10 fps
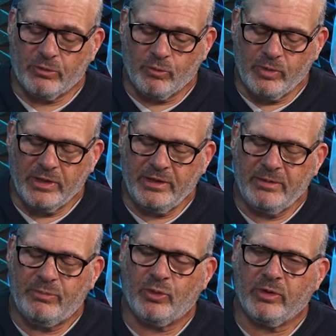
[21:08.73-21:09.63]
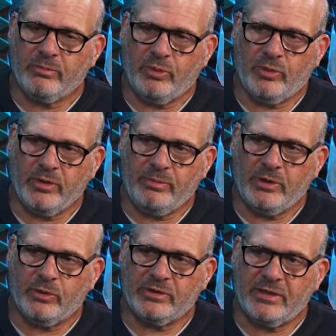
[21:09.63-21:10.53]
a really important point,
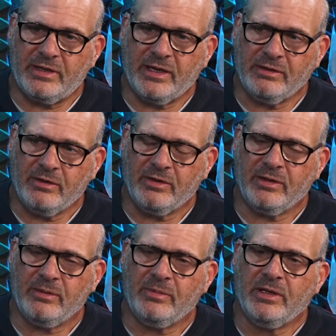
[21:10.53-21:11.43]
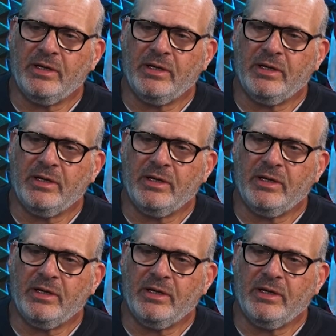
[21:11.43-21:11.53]
because at that time,